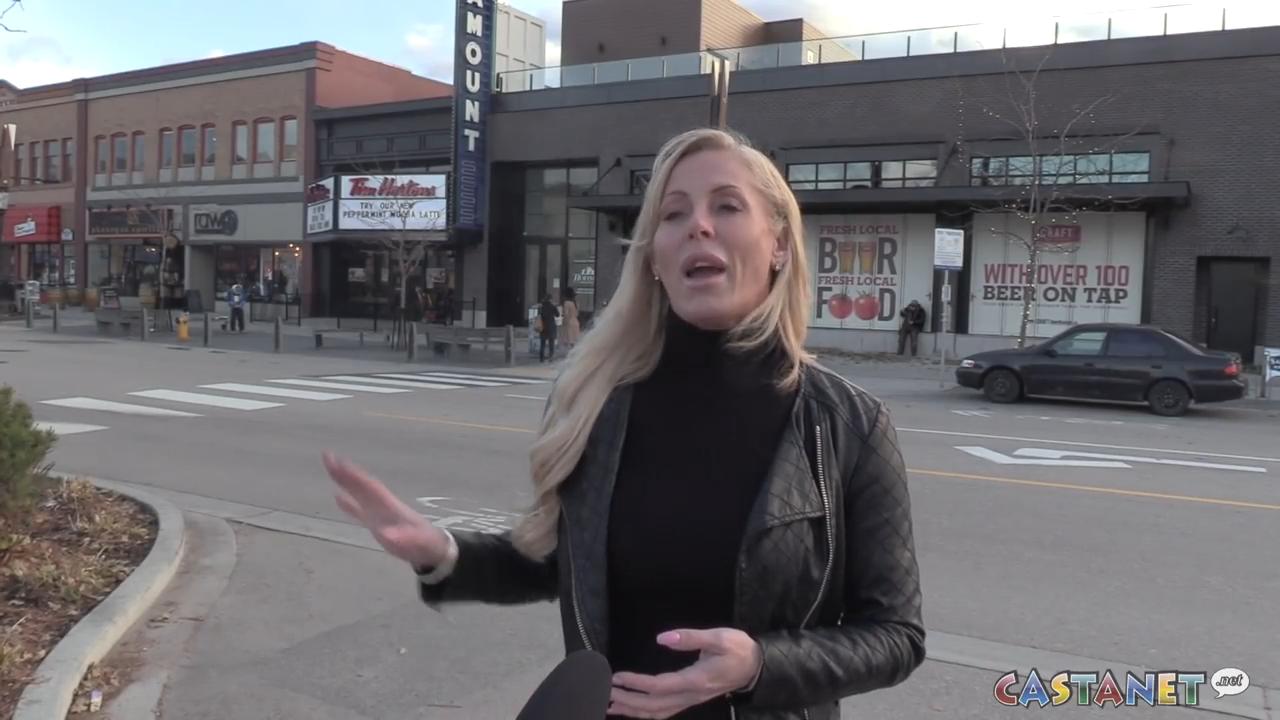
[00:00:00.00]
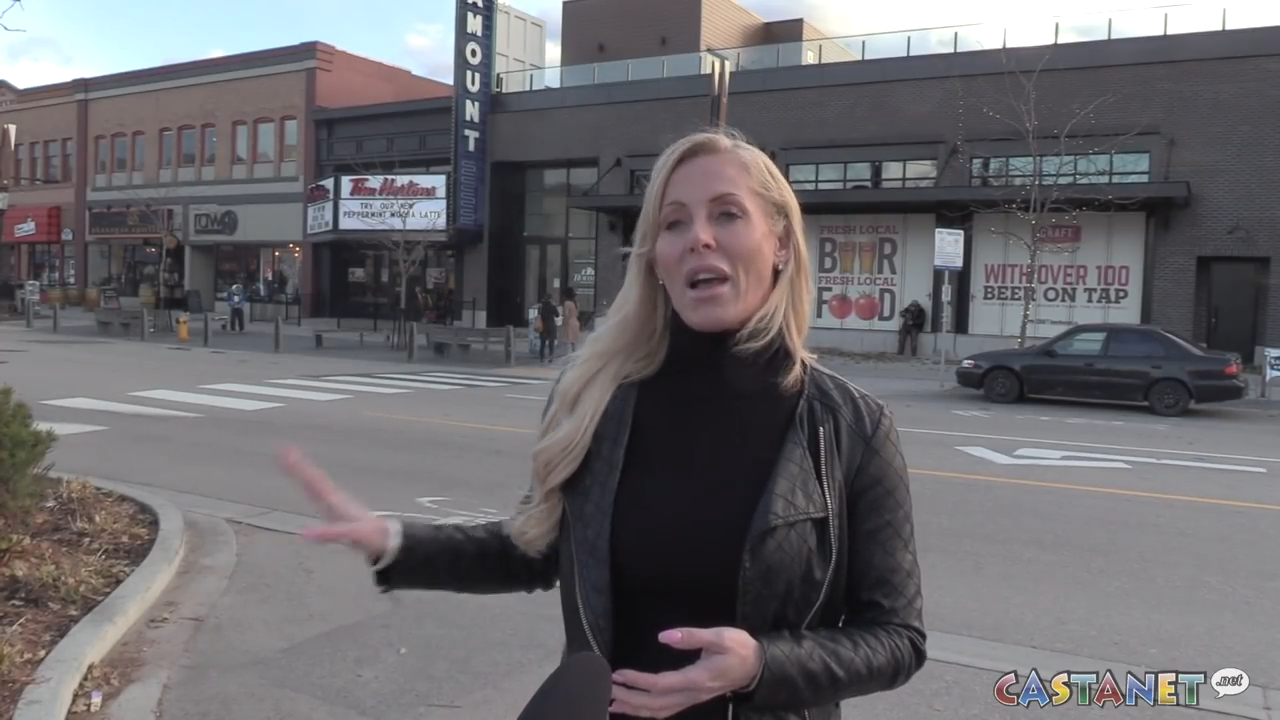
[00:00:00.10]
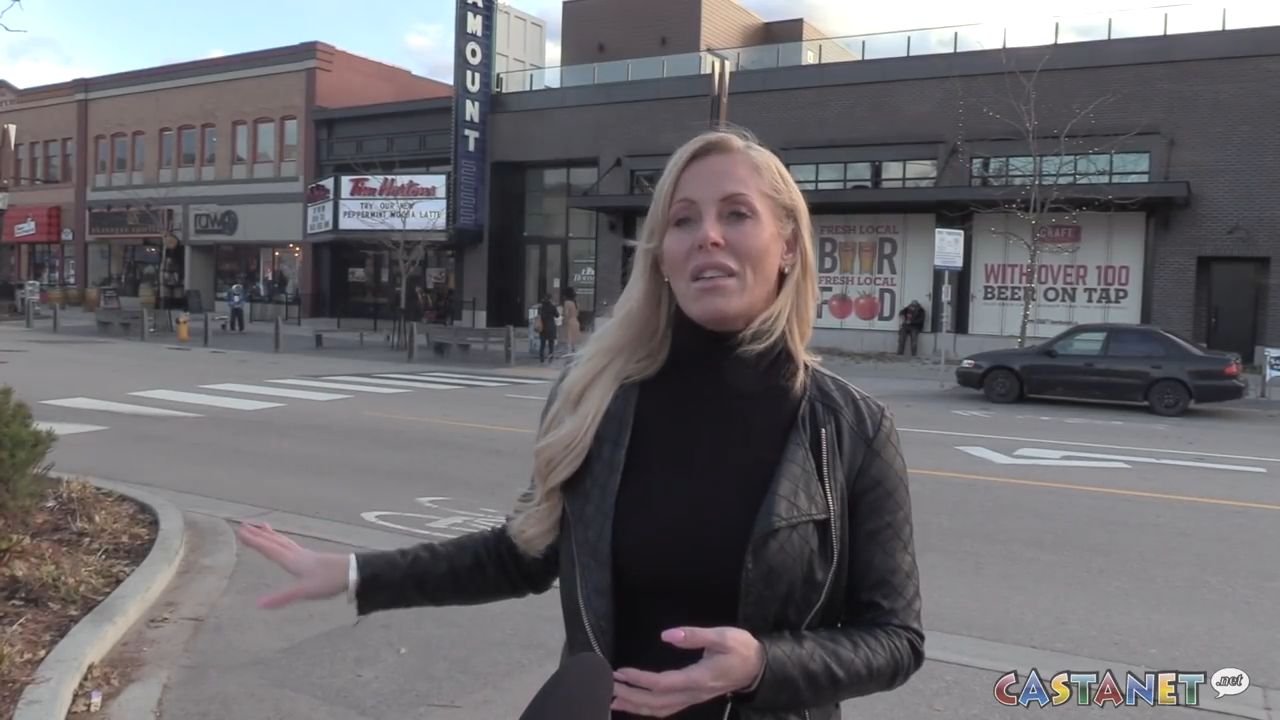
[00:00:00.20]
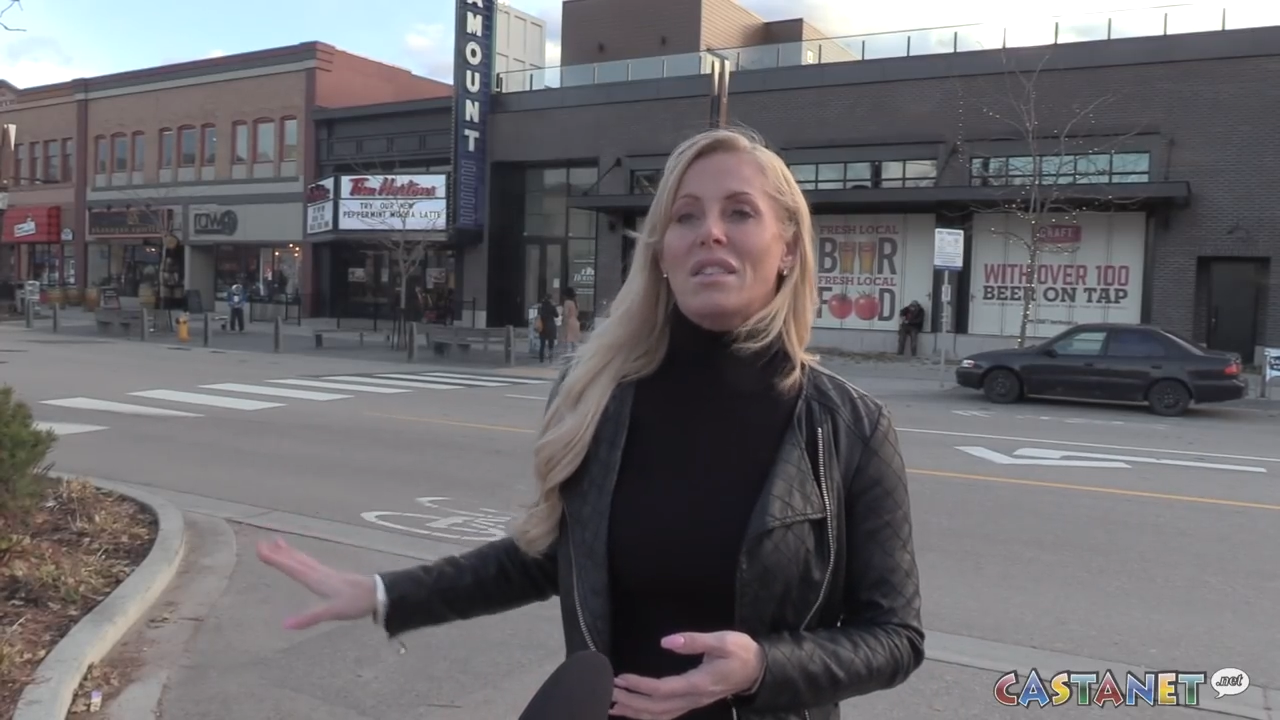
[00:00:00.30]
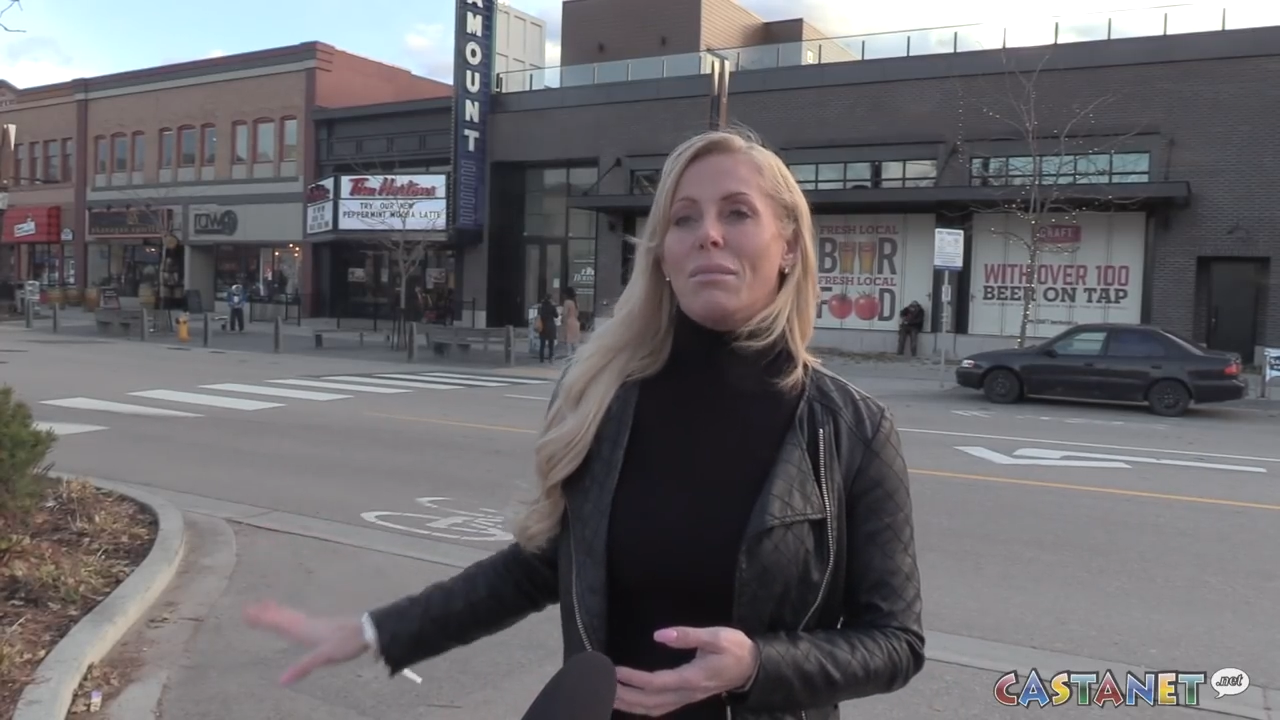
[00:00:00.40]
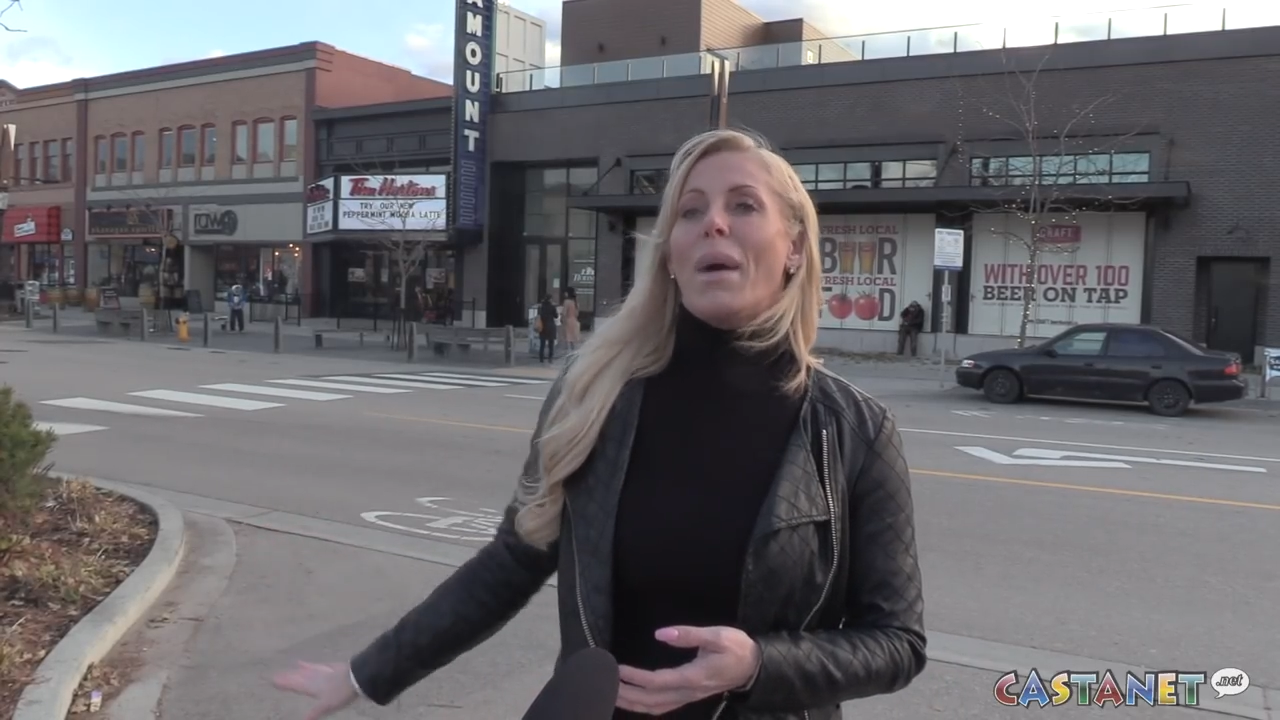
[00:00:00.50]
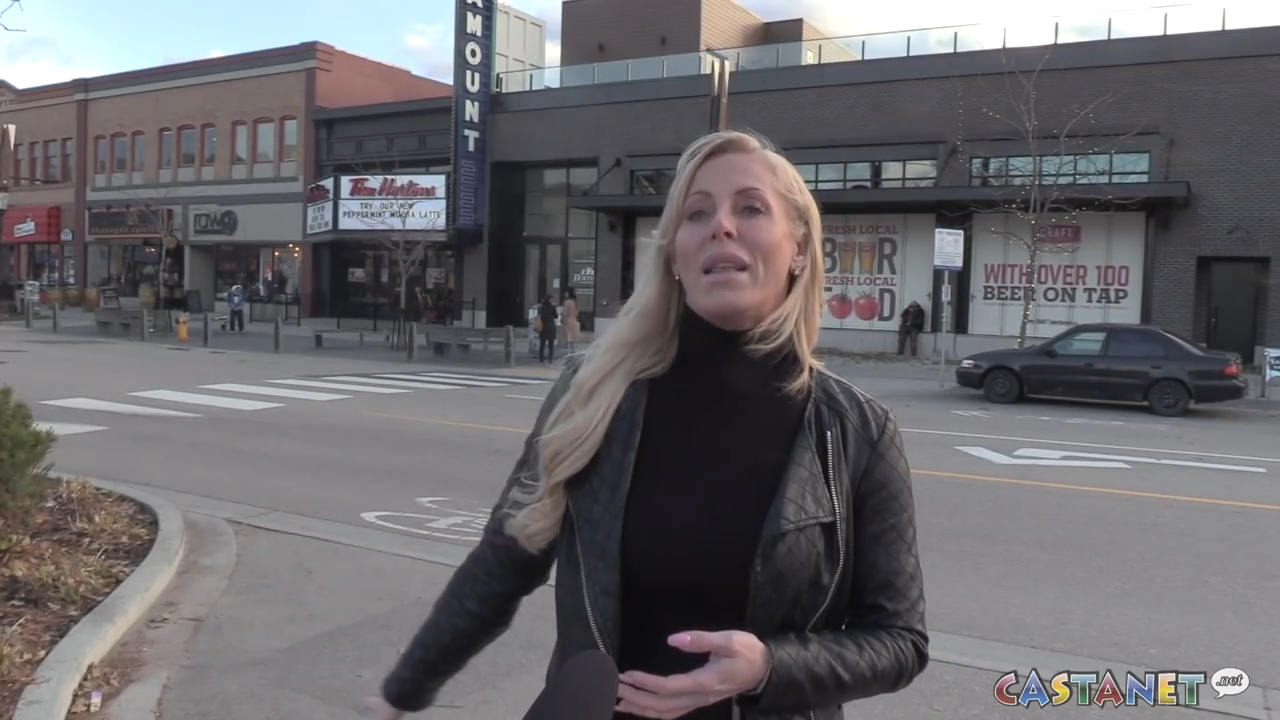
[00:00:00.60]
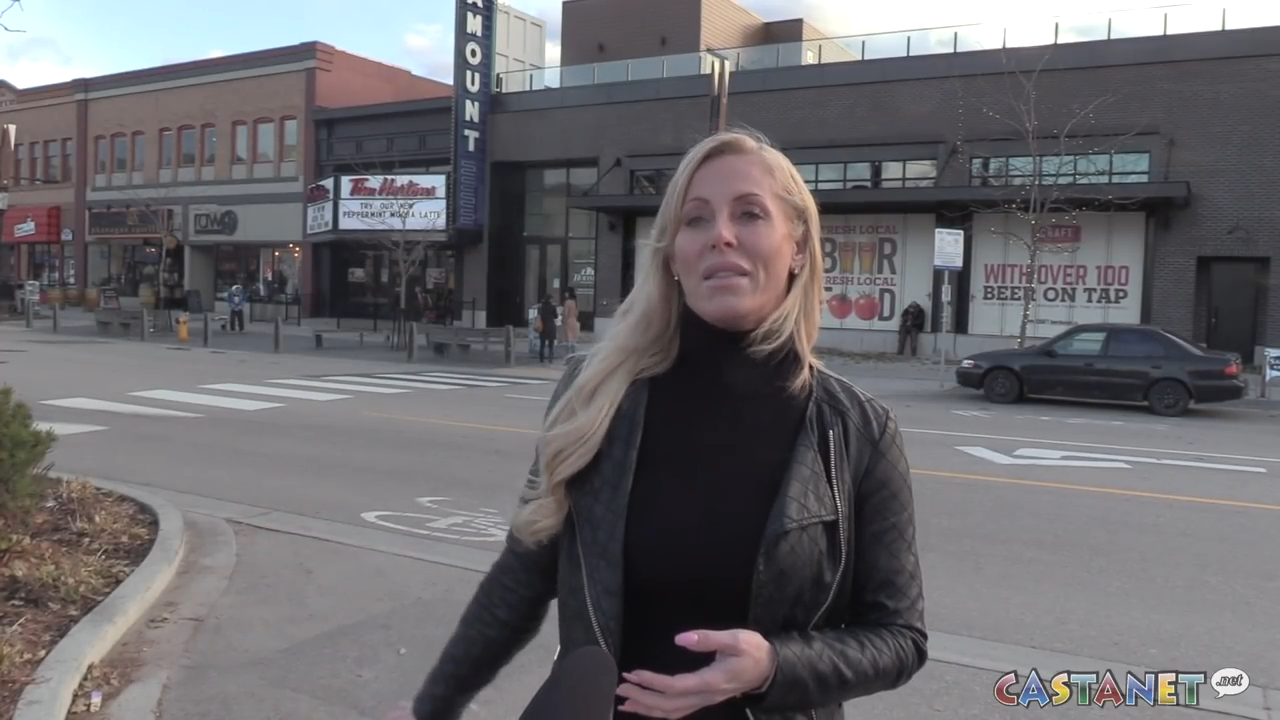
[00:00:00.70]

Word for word: else but